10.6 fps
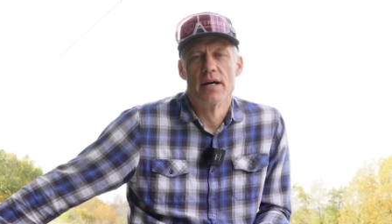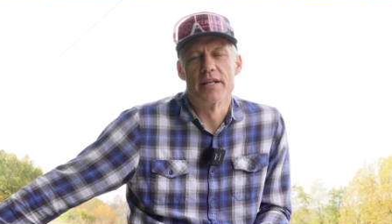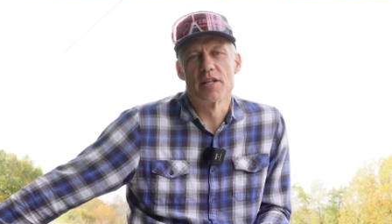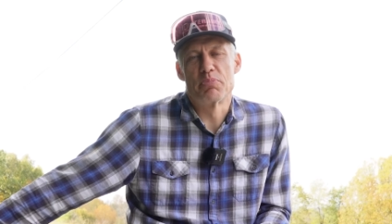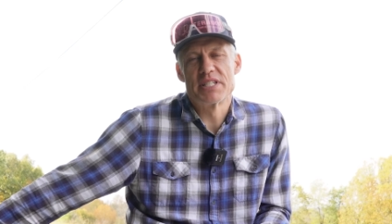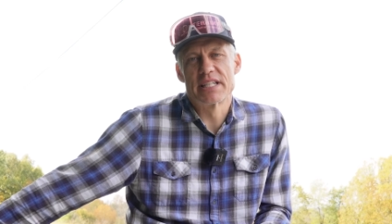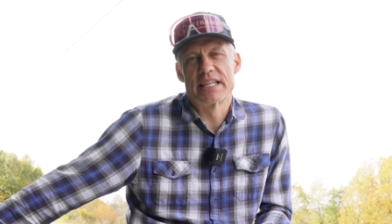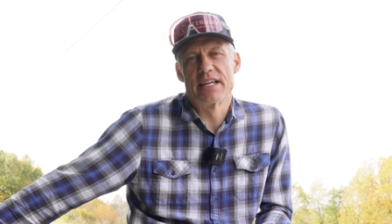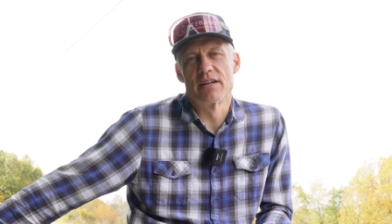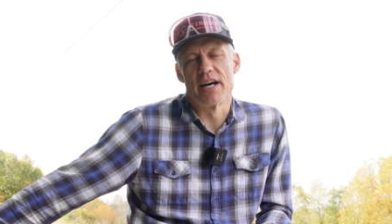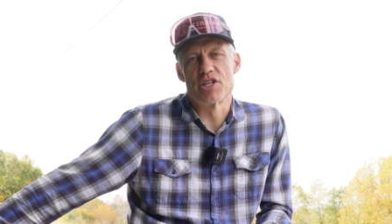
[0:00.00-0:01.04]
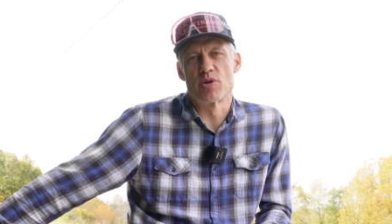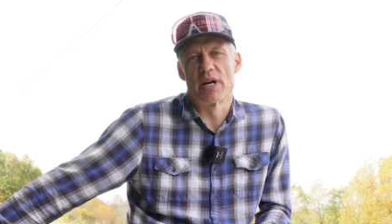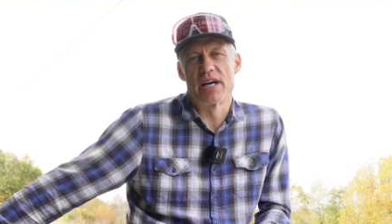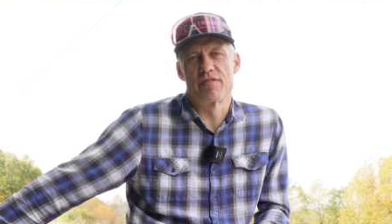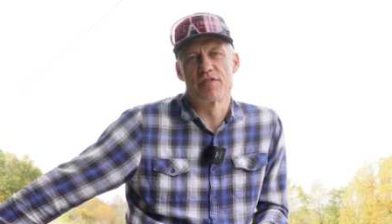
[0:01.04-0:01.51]
Another piece of gear I
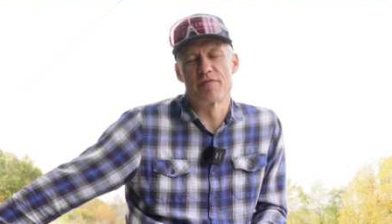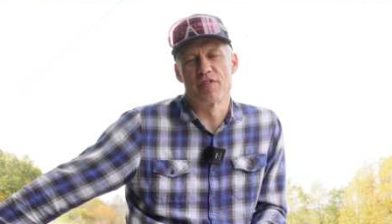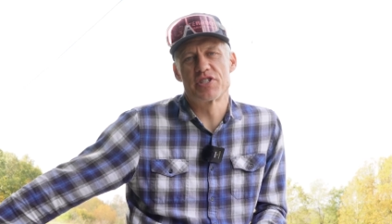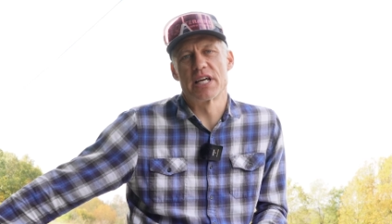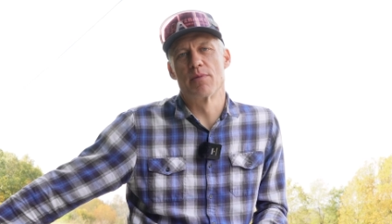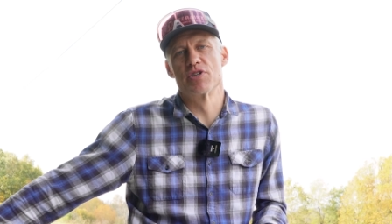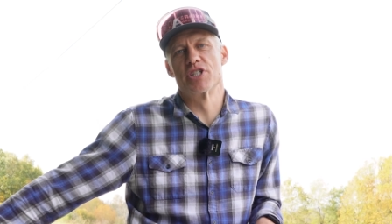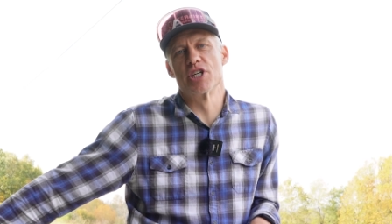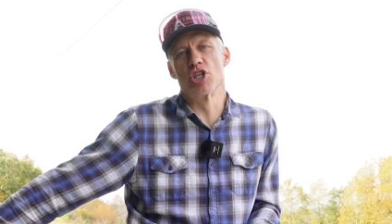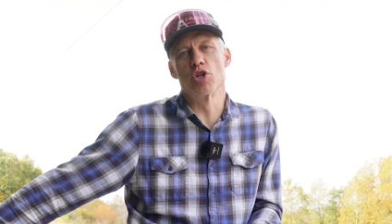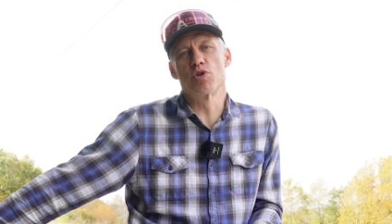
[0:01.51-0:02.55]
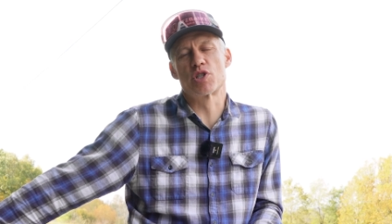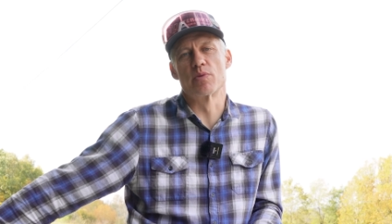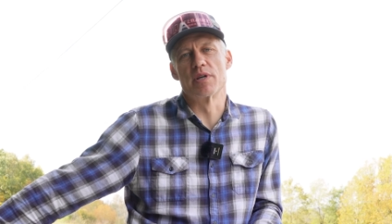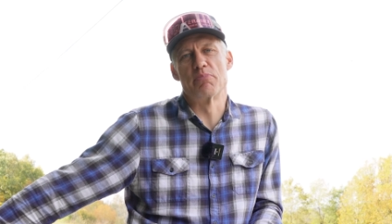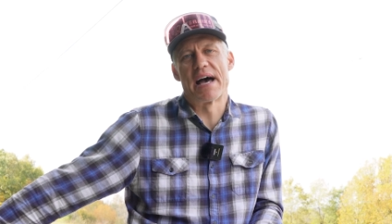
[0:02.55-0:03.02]
tried for the first time was the
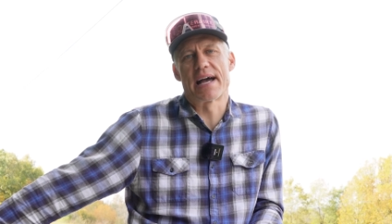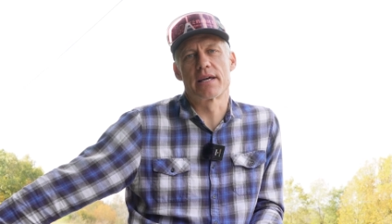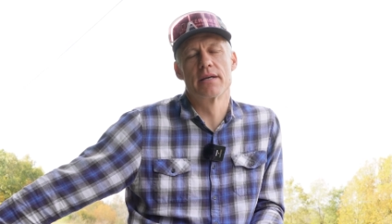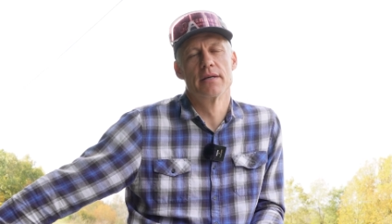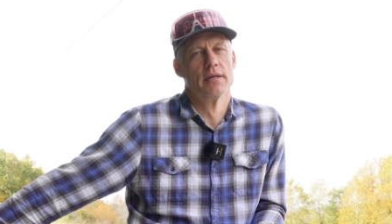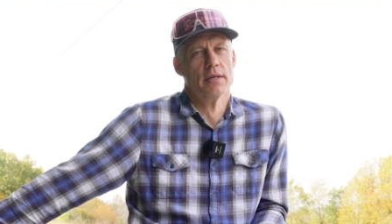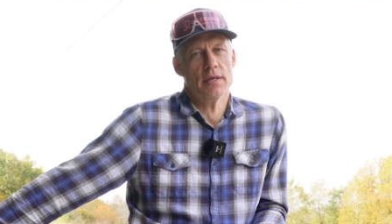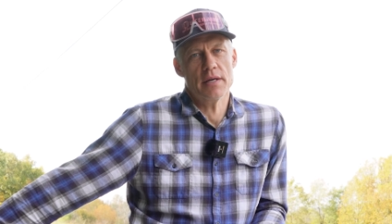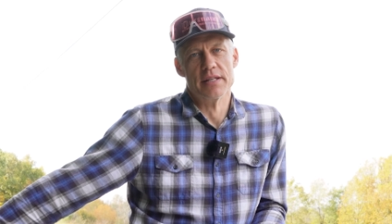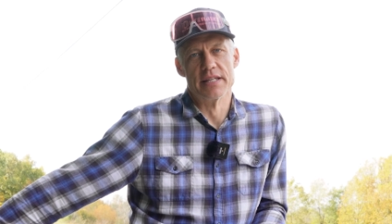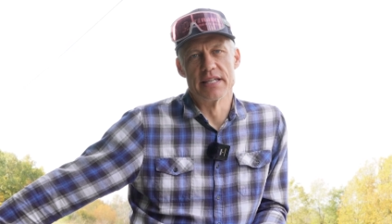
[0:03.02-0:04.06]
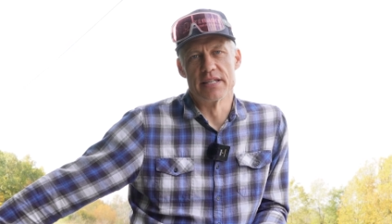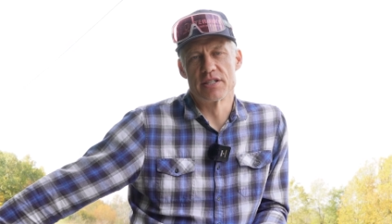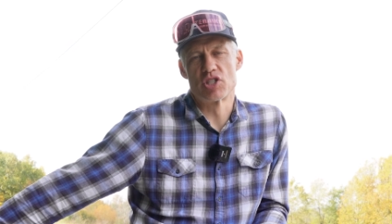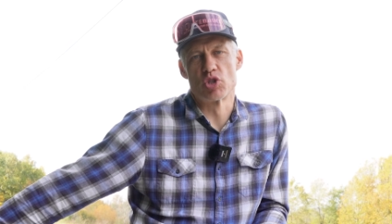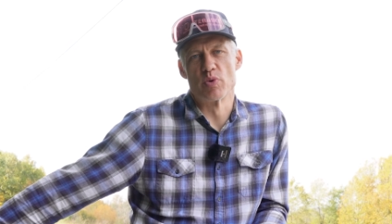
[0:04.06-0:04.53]
U-Sweet pack, the
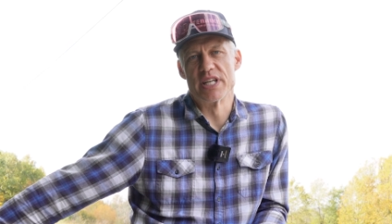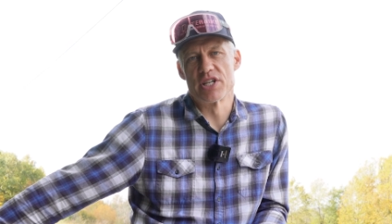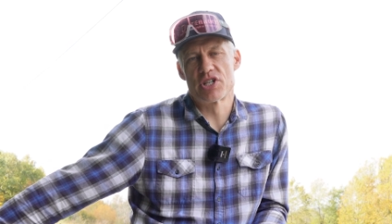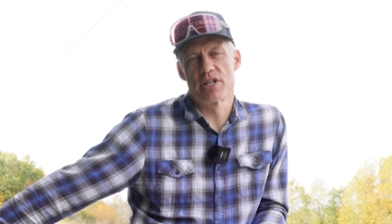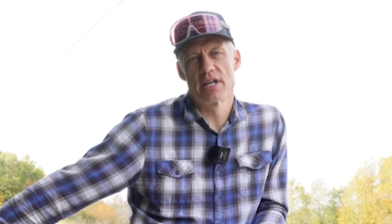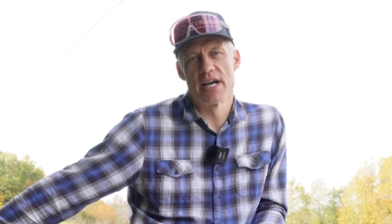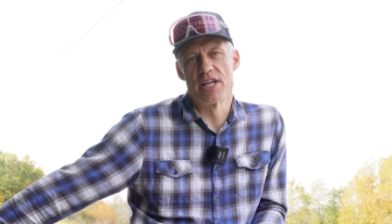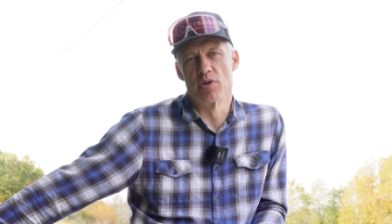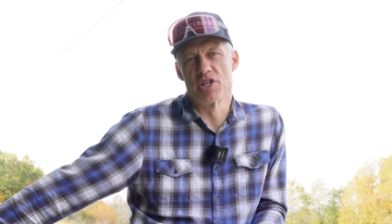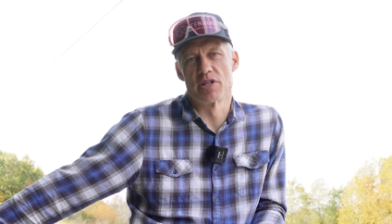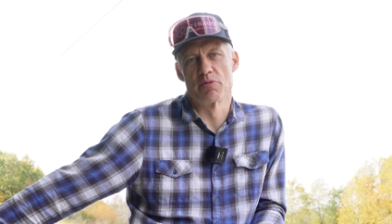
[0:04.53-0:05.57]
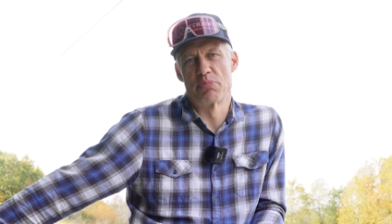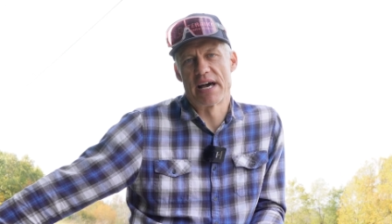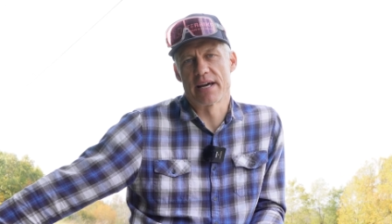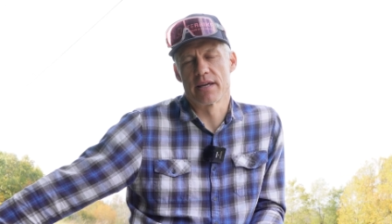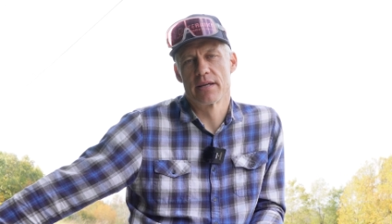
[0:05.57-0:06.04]
Swedish hydration
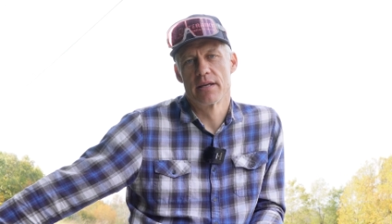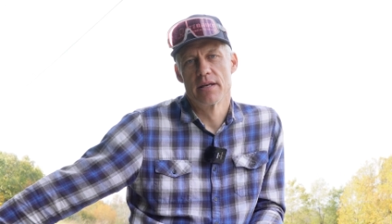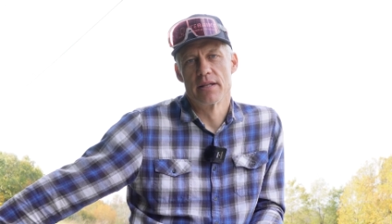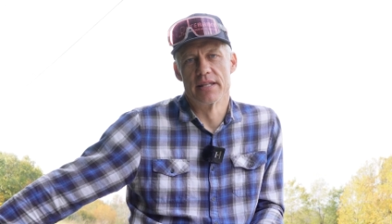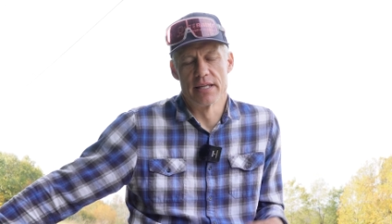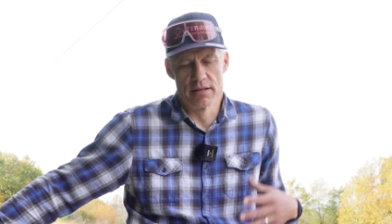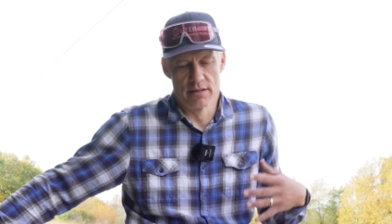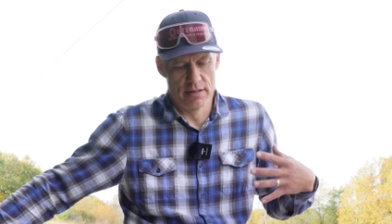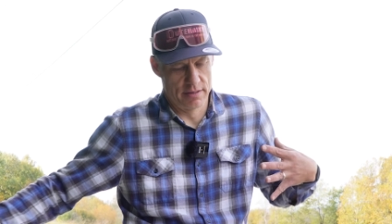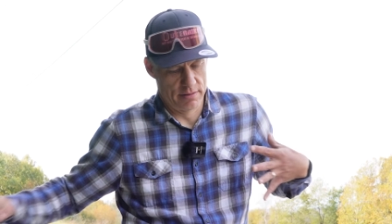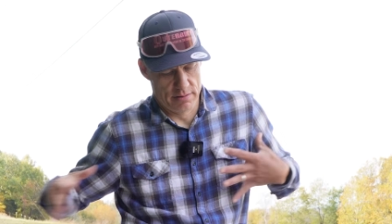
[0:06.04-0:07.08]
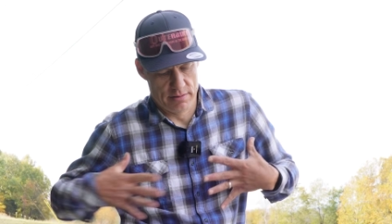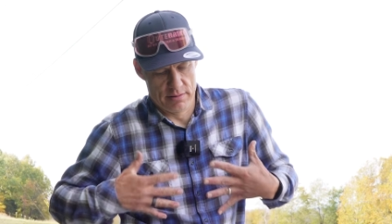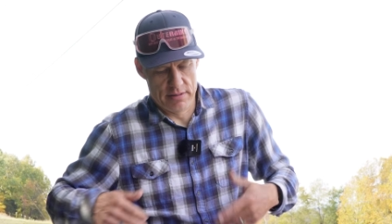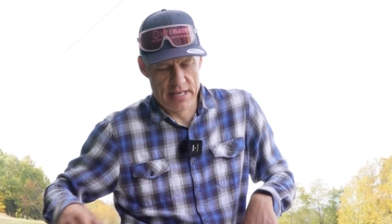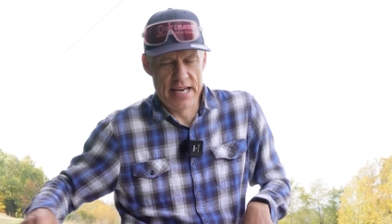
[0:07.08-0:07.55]
pack that,
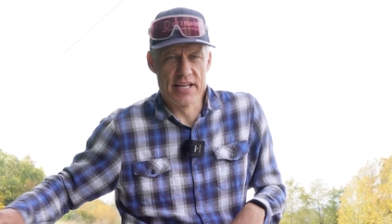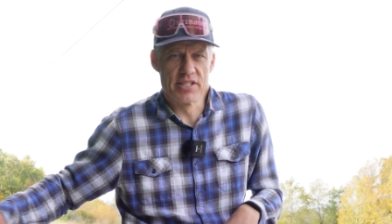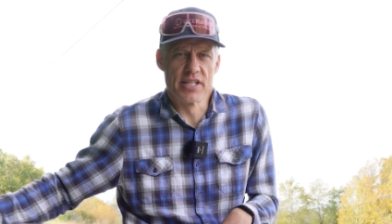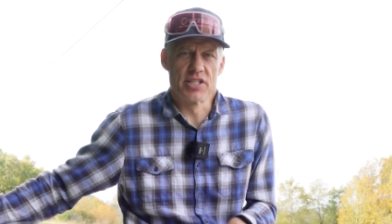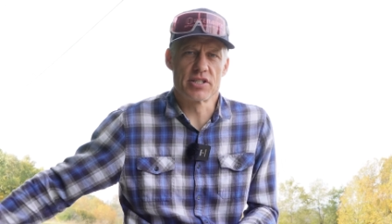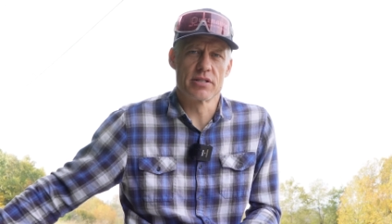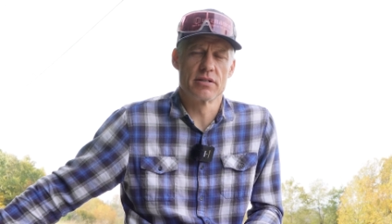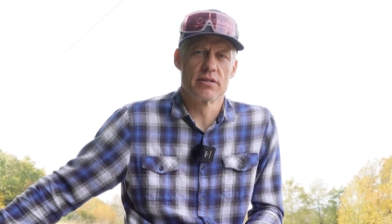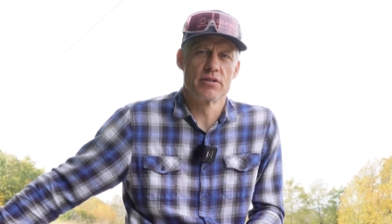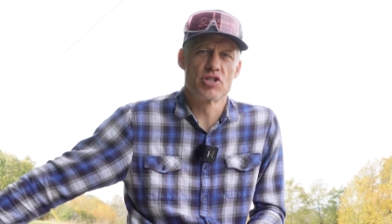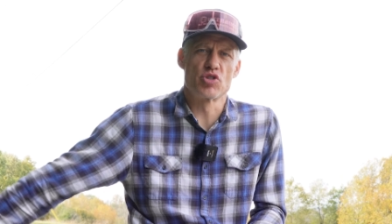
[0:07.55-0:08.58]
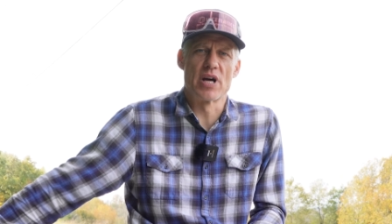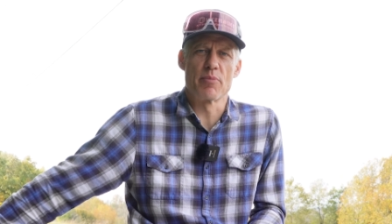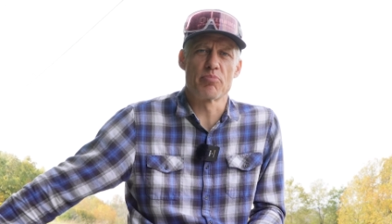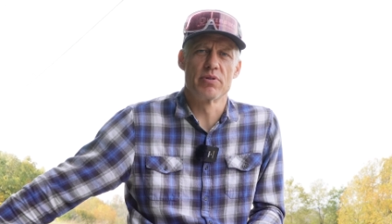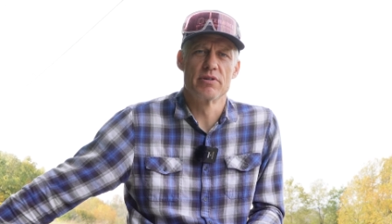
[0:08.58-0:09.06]
as its
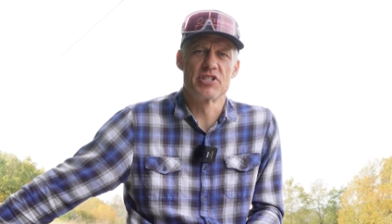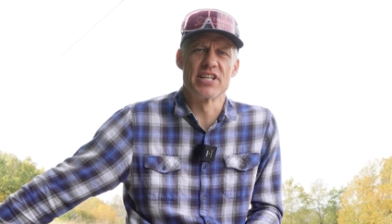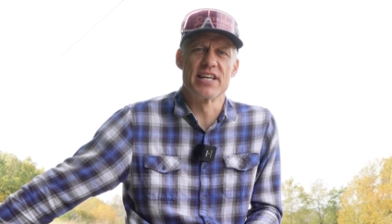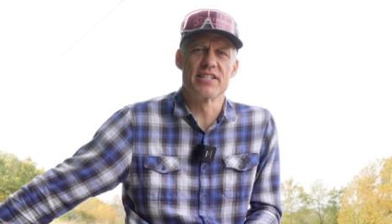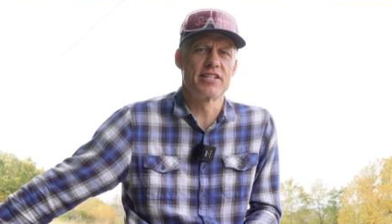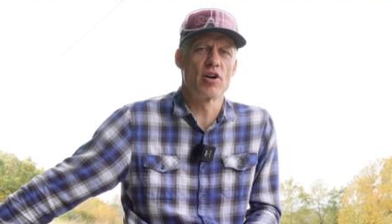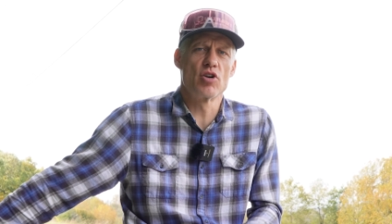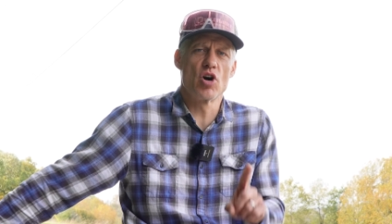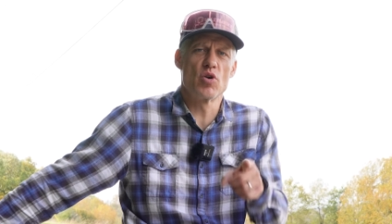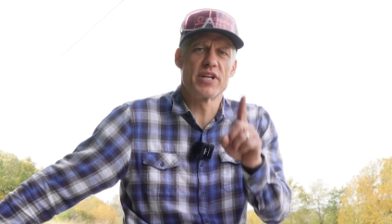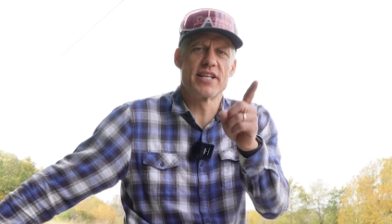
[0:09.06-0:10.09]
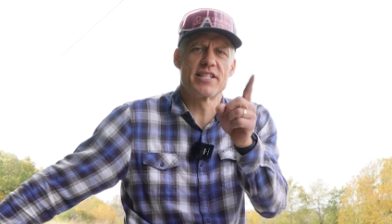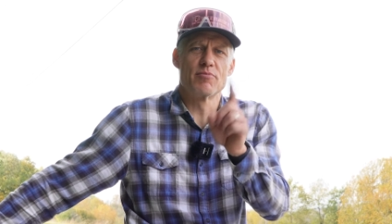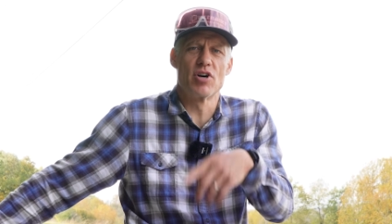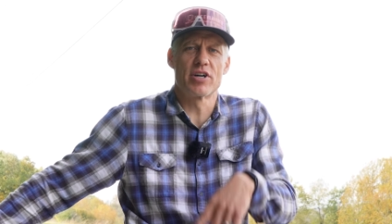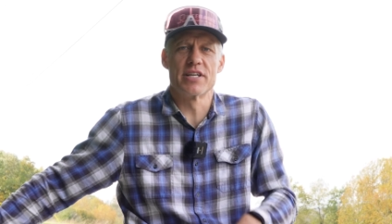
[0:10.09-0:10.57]
strap says, there are no
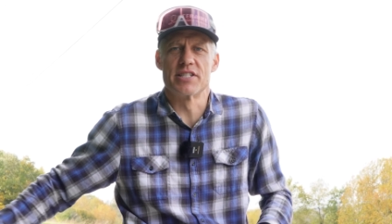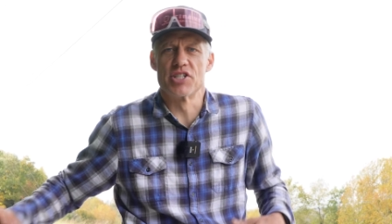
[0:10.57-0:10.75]
dancing monkeys.